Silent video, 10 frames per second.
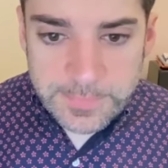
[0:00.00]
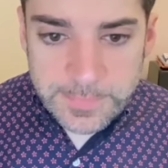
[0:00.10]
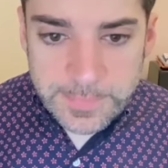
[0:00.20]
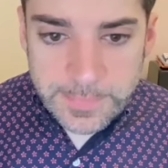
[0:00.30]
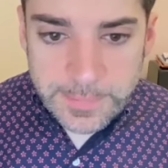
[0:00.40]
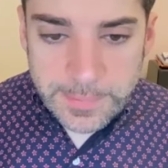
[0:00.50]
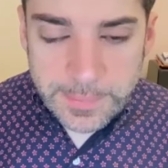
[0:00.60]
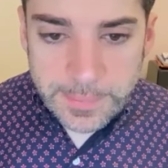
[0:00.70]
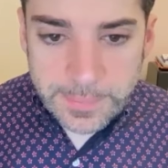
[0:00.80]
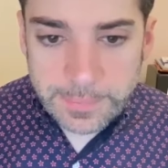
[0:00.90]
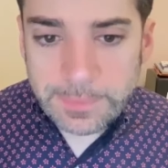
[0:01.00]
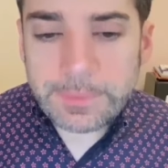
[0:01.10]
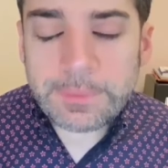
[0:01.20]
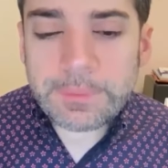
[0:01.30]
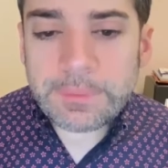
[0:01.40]

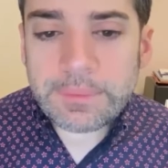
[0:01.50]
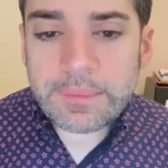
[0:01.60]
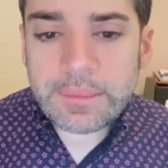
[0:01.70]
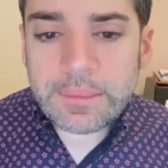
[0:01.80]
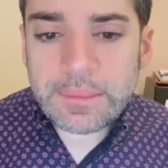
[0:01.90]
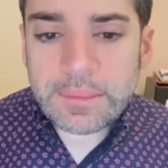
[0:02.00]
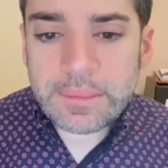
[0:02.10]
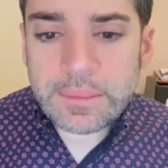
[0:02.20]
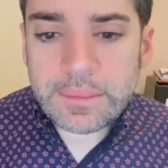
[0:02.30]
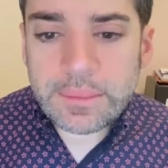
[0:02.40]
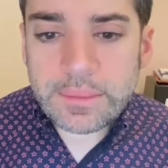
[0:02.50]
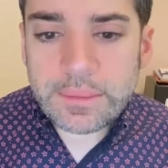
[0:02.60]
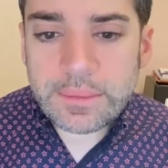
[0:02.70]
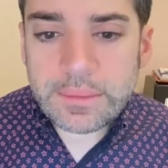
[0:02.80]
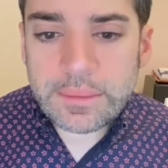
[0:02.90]

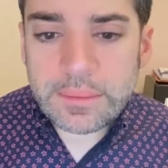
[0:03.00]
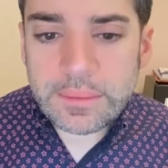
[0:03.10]
[no speech]